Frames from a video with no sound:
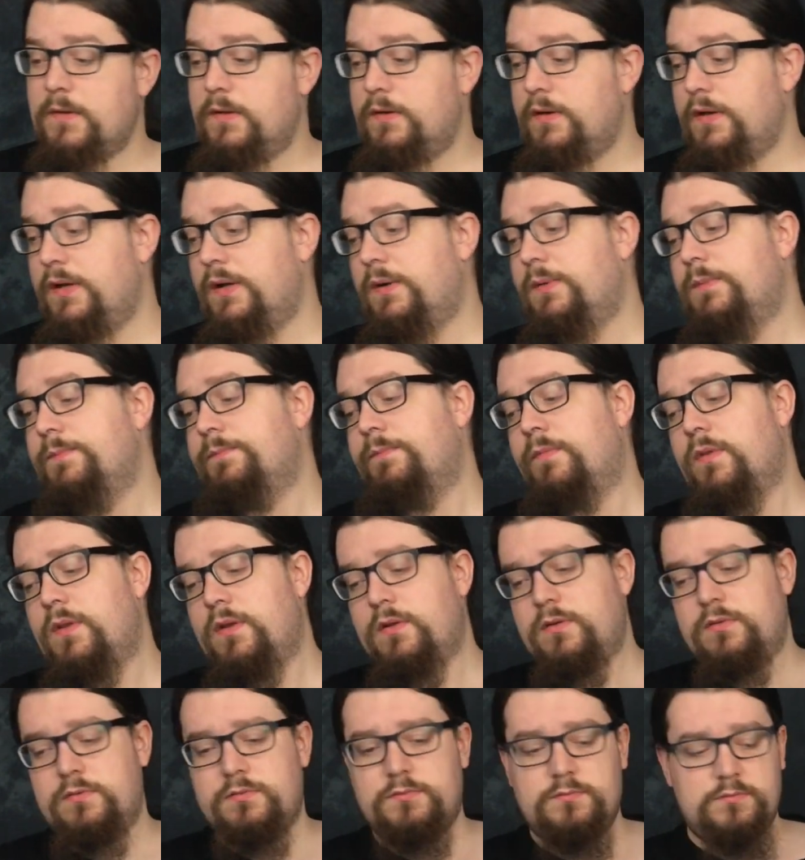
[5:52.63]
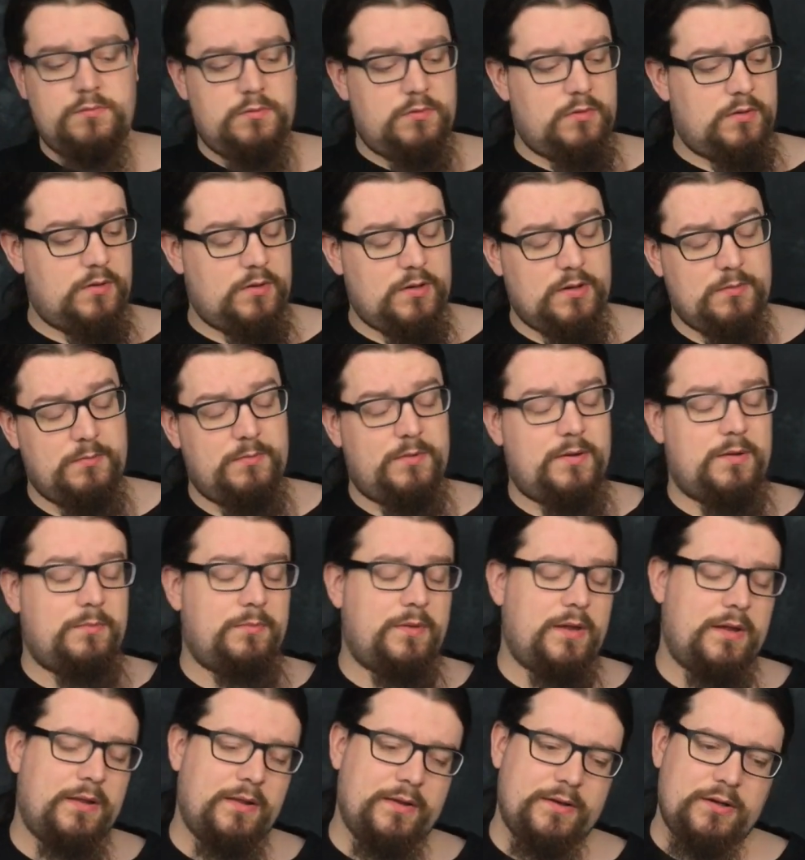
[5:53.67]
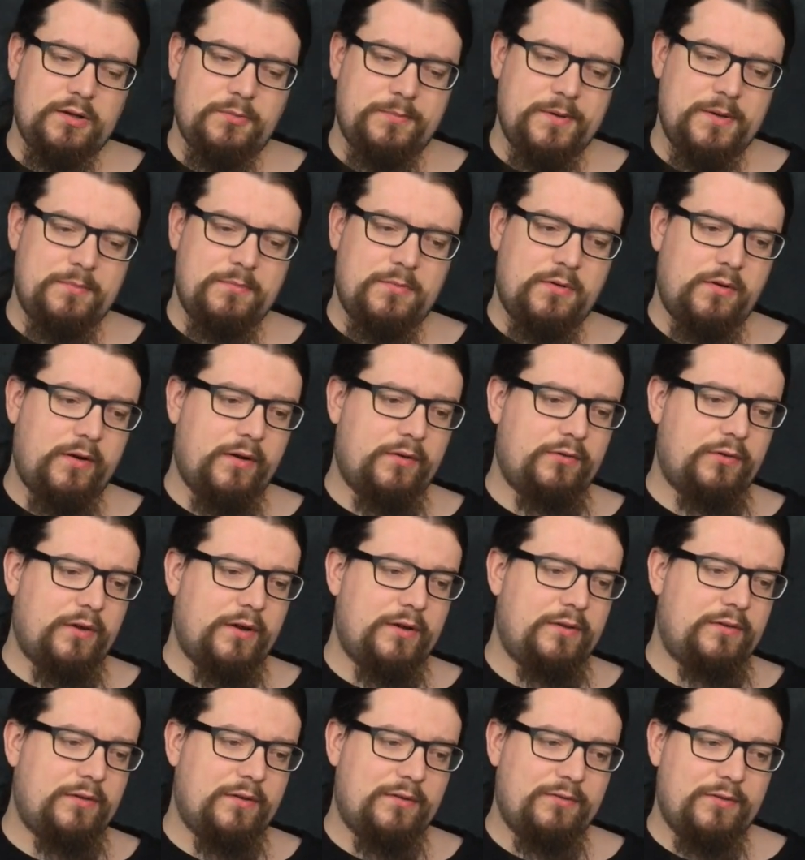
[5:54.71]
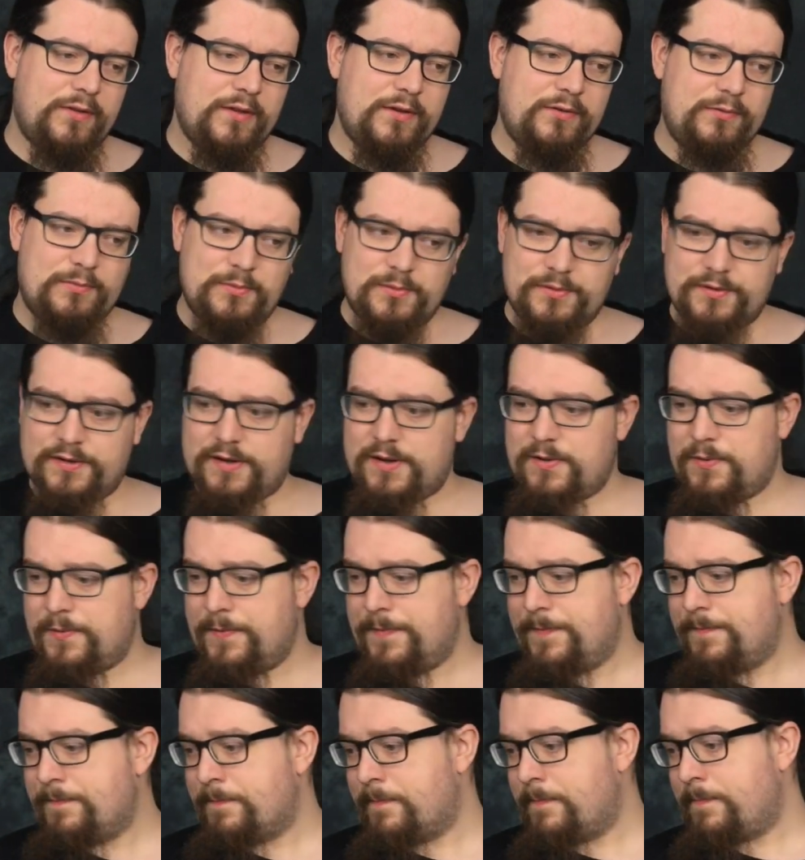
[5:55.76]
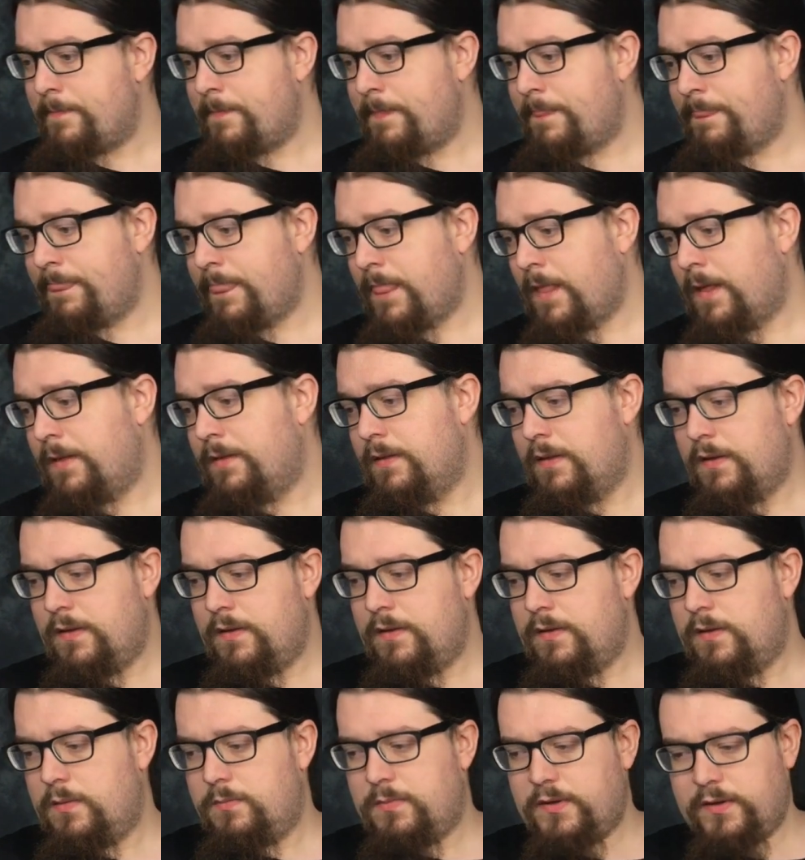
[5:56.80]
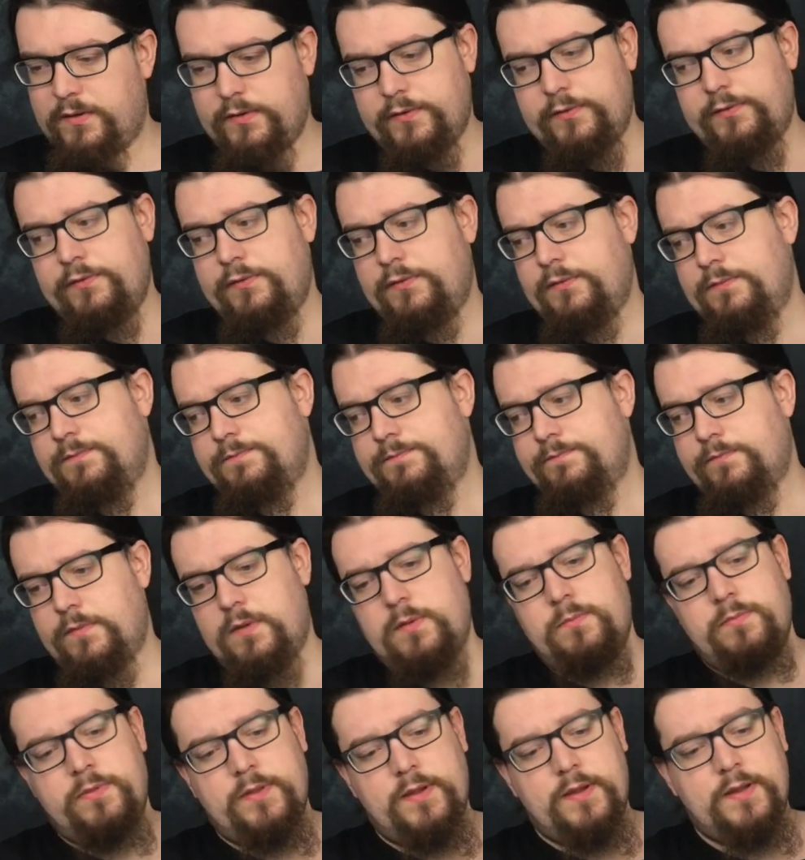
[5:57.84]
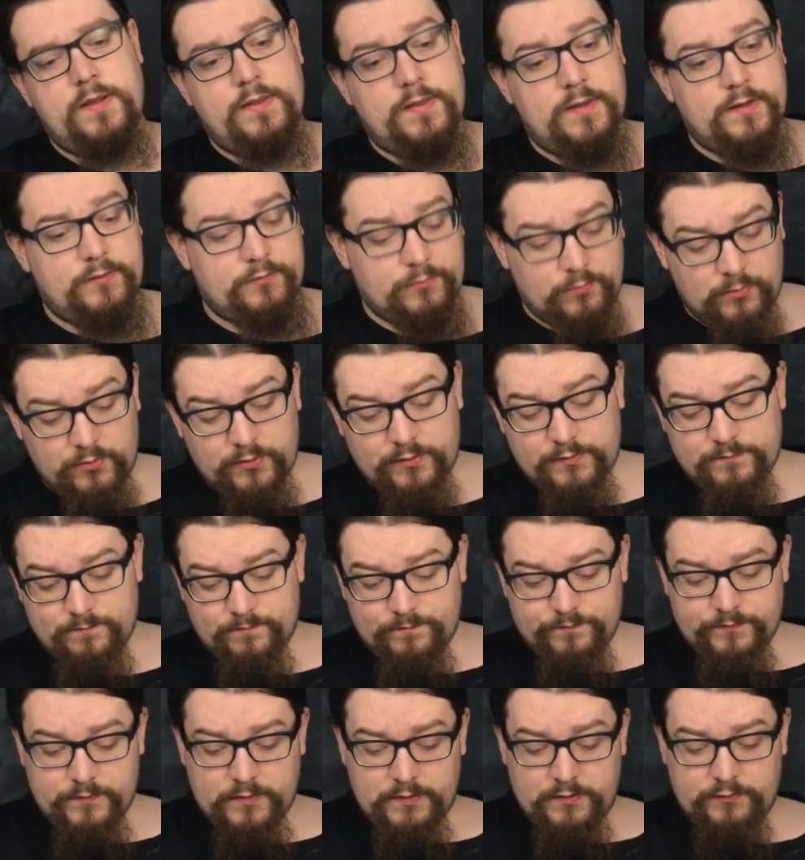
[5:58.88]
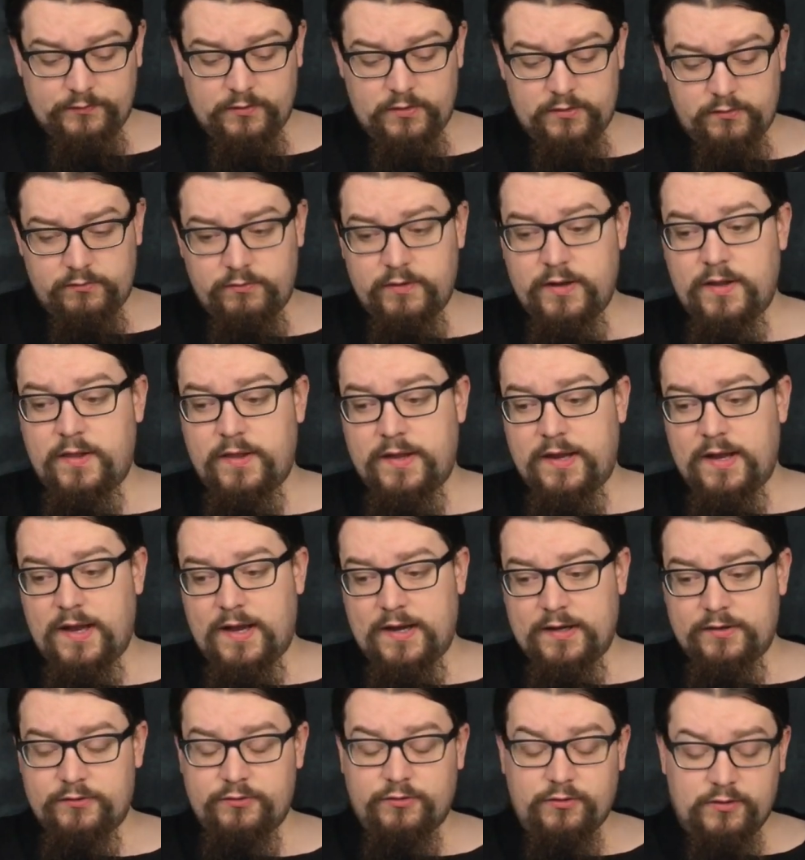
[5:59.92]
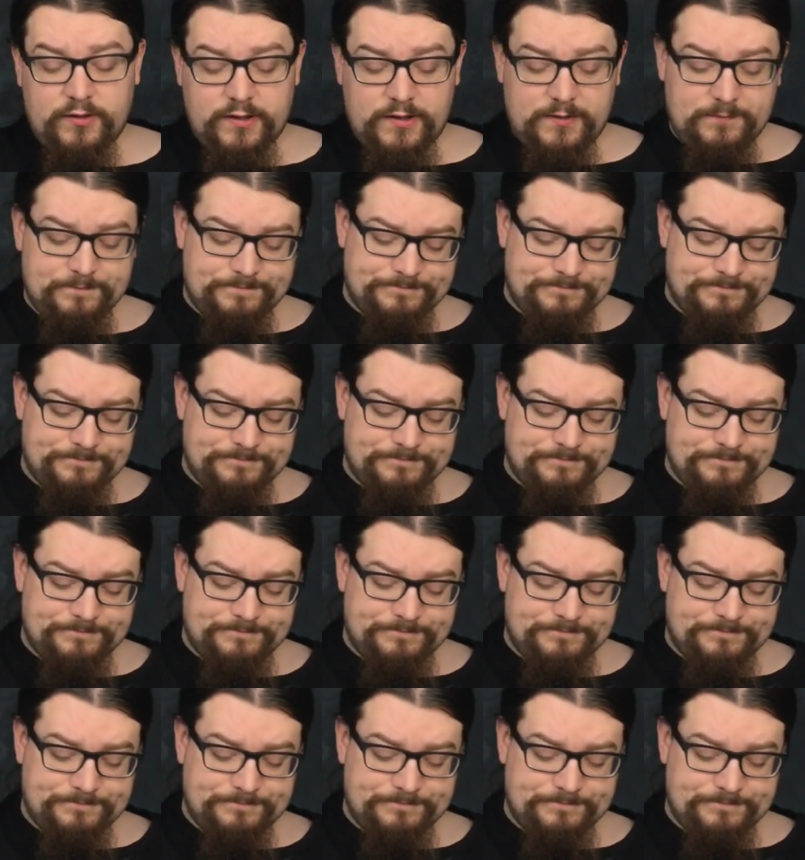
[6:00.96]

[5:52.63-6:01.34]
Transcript: Now, I'm that little bit more excited for this one now, because I'm thinking this one is going to really actually